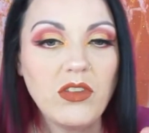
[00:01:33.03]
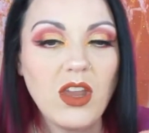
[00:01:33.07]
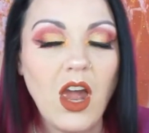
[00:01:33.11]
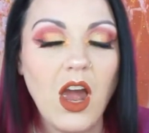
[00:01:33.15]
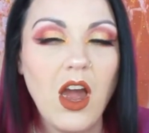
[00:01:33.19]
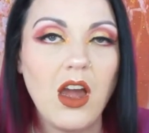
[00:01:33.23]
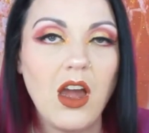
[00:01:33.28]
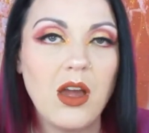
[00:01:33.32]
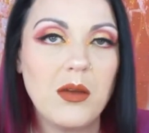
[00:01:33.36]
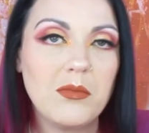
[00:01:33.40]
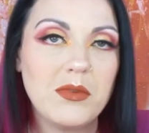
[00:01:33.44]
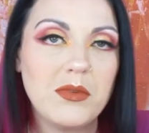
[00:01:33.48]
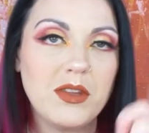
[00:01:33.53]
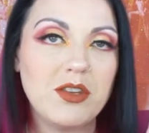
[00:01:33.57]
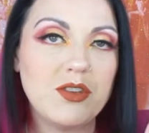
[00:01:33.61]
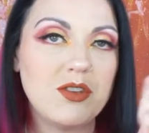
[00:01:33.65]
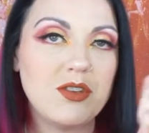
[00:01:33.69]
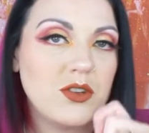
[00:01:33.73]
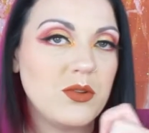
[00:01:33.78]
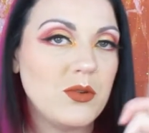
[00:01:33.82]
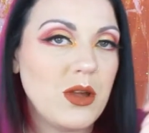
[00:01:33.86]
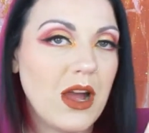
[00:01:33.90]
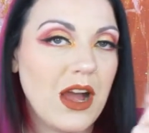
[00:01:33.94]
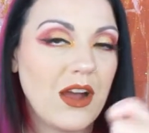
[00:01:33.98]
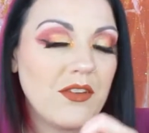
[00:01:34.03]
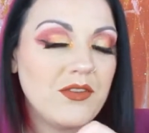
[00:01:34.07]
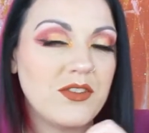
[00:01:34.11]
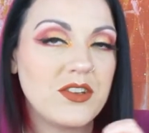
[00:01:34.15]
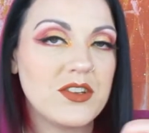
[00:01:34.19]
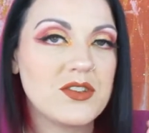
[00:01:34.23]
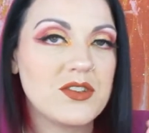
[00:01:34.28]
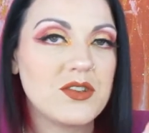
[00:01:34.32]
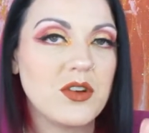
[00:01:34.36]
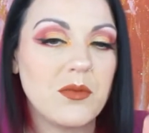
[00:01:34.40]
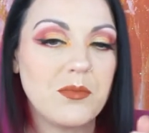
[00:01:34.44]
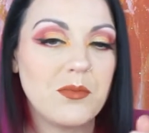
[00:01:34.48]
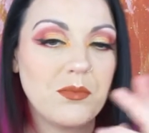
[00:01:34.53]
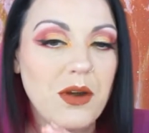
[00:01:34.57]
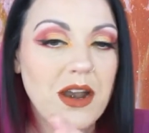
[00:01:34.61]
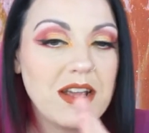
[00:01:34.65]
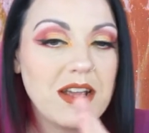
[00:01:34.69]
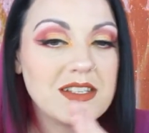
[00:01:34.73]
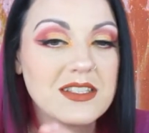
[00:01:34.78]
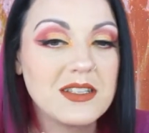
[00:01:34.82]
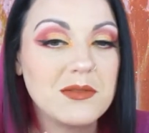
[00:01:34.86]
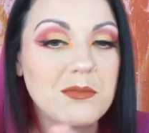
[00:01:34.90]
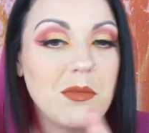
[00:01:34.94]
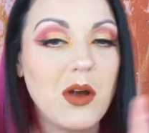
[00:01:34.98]
um, you do have to sort of
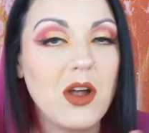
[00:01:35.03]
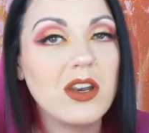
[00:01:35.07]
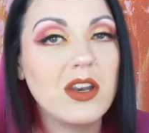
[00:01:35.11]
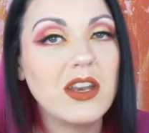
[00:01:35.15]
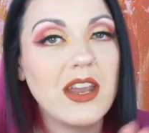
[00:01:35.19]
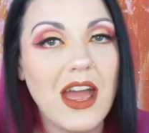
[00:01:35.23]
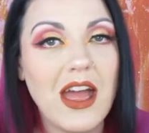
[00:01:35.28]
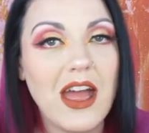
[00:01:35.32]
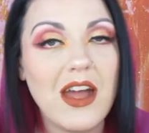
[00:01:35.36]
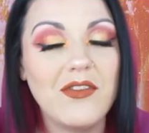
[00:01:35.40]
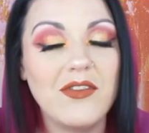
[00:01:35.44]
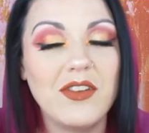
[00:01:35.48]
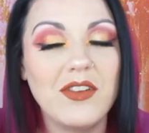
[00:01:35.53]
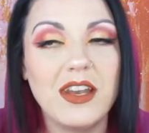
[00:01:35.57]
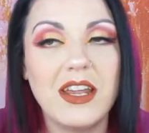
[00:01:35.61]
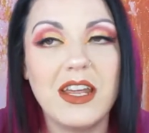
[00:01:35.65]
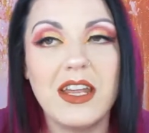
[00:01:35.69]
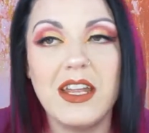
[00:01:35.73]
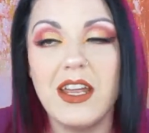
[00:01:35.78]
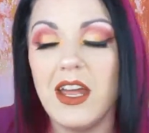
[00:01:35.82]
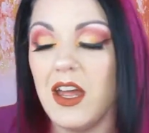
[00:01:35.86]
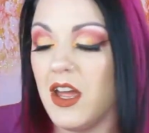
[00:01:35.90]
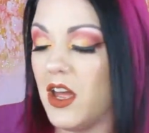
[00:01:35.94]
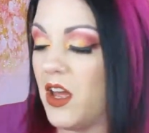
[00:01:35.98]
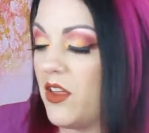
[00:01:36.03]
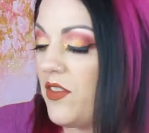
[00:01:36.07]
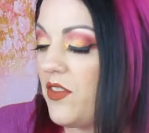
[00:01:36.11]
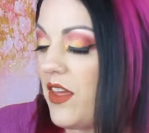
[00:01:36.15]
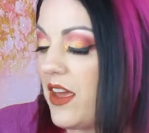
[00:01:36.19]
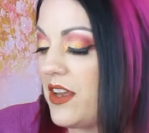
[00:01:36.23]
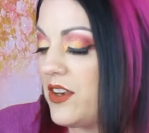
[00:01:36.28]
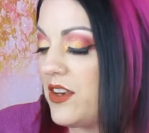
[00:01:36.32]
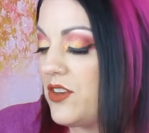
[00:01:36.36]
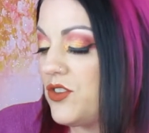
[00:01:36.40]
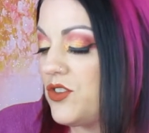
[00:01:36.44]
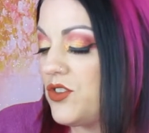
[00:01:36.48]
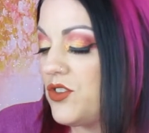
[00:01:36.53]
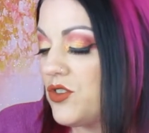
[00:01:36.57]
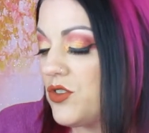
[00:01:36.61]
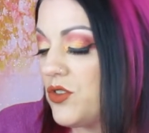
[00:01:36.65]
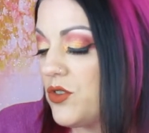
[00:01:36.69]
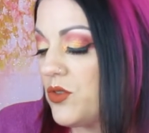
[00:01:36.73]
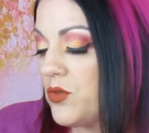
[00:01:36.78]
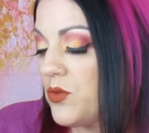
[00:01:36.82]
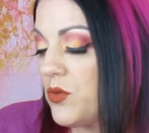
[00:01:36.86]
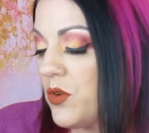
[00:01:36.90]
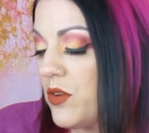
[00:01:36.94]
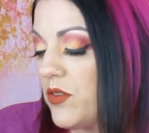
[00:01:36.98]
press them on carefully they
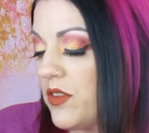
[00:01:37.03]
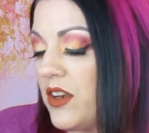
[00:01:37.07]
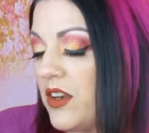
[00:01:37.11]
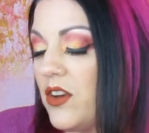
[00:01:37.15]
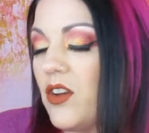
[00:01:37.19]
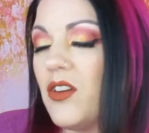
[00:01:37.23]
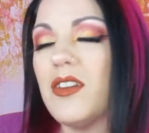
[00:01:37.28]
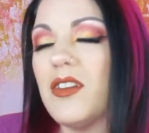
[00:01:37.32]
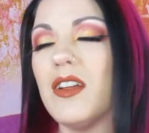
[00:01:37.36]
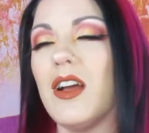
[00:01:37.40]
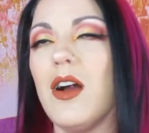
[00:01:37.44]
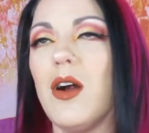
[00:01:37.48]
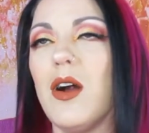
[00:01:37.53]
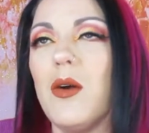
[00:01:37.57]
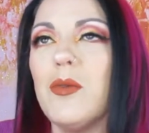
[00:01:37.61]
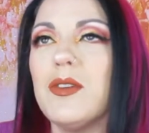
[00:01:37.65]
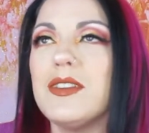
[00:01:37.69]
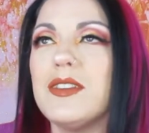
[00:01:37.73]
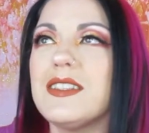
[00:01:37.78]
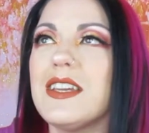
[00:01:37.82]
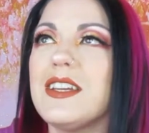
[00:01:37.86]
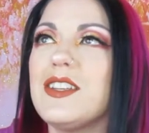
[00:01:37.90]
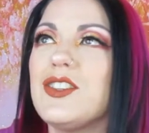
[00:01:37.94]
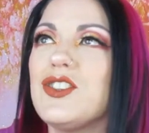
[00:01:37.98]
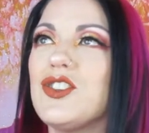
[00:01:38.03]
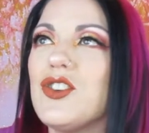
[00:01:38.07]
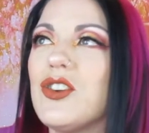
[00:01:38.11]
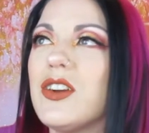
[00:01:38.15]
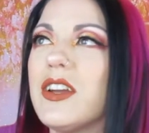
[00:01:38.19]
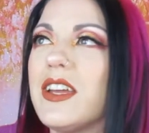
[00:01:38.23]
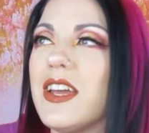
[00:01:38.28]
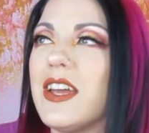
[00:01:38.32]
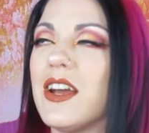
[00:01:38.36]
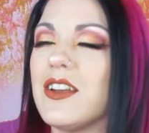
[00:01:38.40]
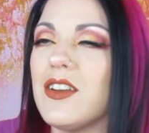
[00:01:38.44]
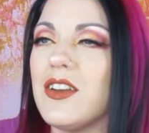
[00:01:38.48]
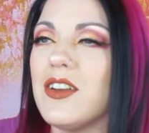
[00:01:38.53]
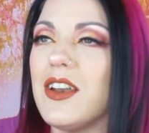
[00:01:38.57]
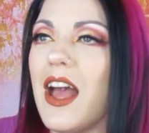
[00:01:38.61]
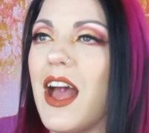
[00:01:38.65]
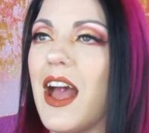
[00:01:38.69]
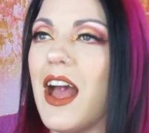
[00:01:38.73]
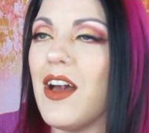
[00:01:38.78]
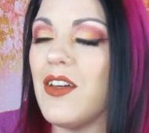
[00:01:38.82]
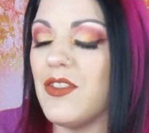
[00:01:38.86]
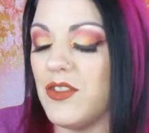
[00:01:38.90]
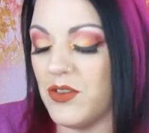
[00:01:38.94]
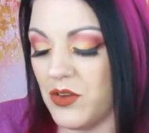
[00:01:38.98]
do they're not I wouldn't say chunky I don't know
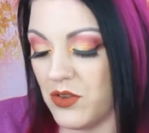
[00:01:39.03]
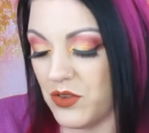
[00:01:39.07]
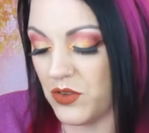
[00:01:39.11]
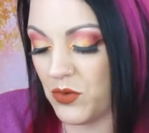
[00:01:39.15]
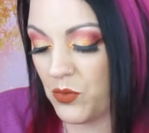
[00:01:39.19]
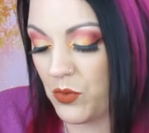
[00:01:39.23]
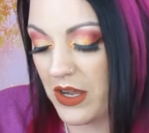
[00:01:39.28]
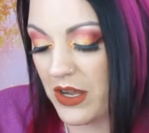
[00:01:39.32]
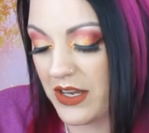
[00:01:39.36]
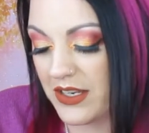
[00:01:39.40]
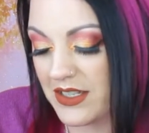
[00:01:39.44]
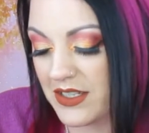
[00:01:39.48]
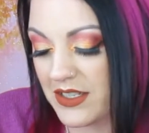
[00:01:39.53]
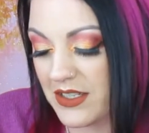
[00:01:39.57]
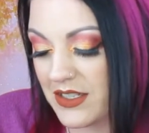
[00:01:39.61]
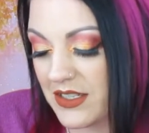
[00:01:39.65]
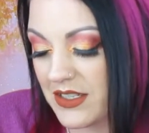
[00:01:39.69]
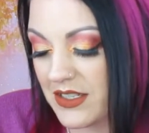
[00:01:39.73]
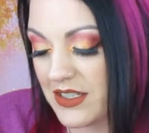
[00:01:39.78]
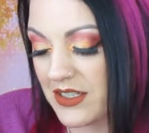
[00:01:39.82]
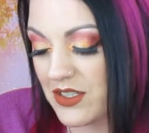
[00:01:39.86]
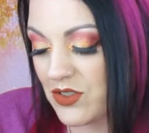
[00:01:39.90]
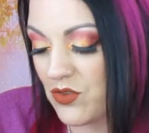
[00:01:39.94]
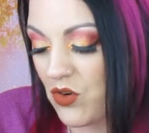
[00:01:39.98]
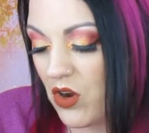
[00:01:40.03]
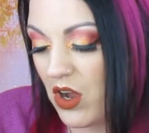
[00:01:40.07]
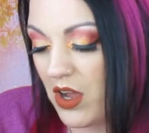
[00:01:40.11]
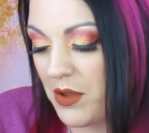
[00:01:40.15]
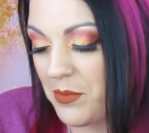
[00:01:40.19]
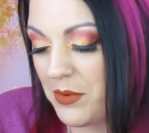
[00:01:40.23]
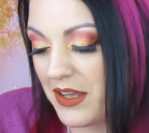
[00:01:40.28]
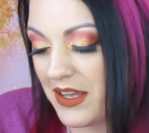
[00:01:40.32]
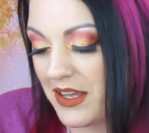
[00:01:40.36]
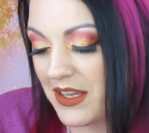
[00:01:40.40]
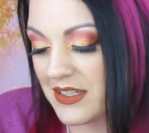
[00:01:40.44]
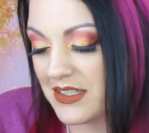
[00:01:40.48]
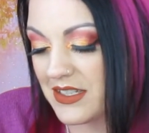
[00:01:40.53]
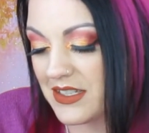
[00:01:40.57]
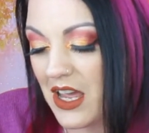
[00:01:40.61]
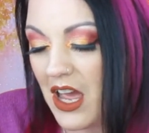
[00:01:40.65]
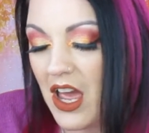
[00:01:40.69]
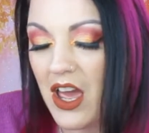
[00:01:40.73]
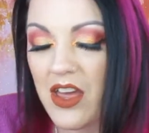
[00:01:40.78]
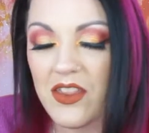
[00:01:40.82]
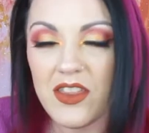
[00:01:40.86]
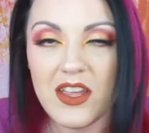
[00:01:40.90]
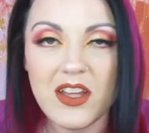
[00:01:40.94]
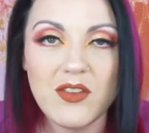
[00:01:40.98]
how the, the way to describe it is
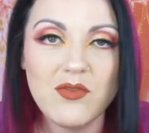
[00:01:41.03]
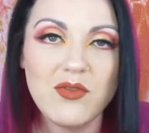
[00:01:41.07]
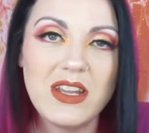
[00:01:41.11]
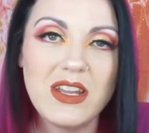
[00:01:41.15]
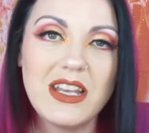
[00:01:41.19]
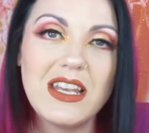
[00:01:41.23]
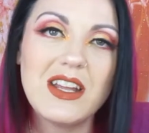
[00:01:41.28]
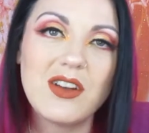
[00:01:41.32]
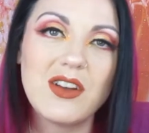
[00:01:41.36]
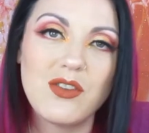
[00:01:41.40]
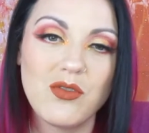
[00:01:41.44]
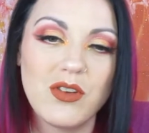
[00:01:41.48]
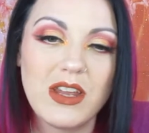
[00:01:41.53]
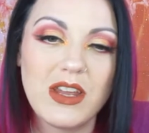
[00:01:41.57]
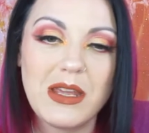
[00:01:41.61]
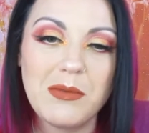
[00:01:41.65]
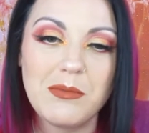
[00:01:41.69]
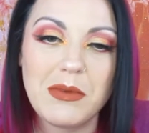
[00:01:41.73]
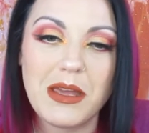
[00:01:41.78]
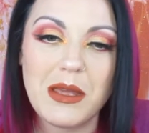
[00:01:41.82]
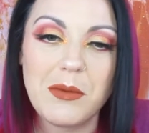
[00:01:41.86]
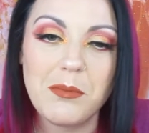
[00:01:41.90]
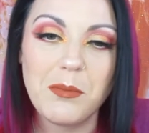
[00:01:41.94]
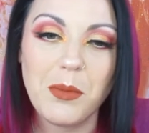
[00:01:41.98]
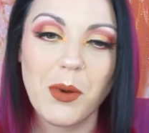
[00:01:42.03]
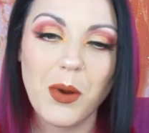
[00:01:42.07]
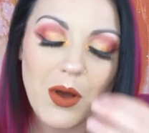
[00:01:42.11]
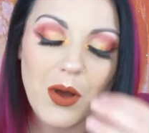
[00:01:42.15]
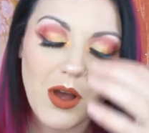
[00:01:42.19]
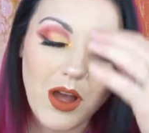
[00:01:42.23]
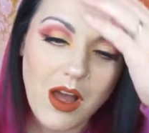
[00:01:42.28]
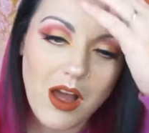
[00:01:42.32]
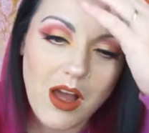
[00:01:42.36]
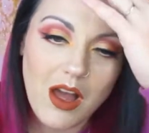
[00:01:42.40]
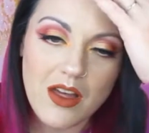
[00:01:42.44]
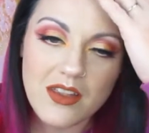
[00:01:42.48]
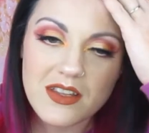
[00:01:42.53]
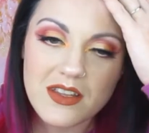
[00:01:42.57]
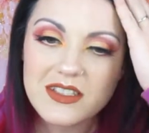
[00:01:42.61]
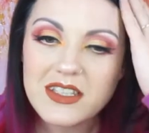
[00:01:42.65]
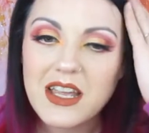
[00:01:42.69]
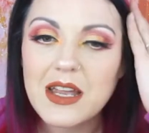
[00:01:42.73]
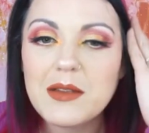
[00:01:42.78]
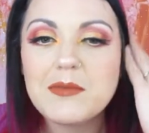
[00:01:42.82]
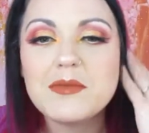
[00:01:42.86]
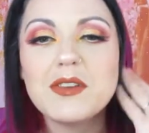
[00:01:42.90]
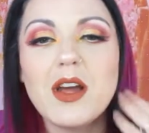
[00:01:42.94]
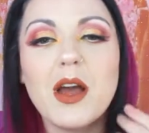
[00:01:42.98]
they're really creamy but at the
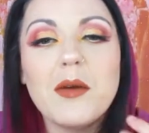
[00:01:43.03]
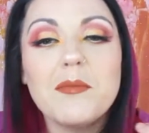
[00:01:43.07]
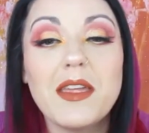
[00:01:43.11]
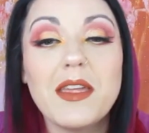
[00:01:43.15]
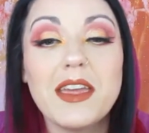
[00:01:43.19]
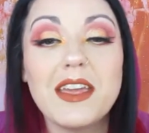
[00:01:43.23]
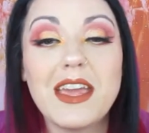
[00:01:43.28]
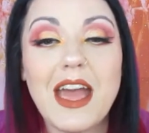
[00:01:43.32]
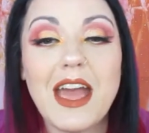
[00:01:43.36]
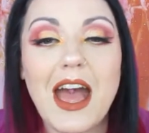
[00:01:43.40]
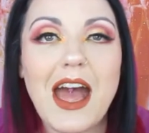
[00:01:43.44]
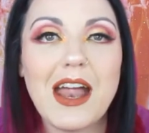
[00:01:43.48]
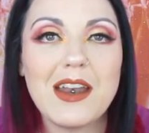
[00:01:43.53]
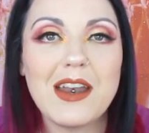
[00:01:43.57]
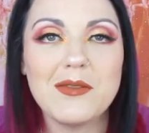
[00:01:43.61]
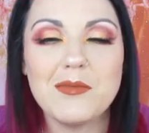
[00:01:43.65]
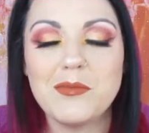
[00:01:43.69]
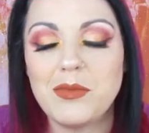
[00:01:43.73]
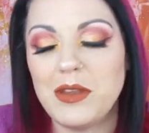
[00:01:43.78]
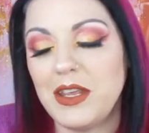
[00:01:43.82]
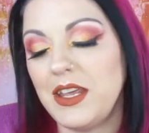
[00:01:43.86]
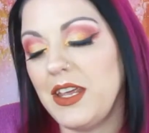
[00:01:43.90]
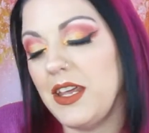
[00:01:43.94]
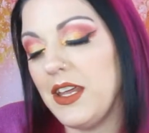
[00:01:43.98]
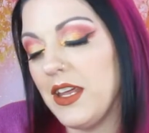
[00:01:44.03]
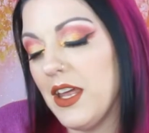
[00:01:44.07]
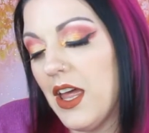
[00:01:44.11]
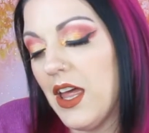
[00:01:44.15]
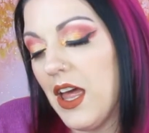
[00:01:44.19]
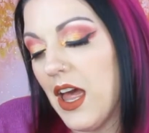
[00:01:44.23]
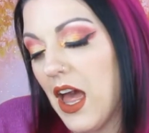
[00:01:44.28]
same time they can be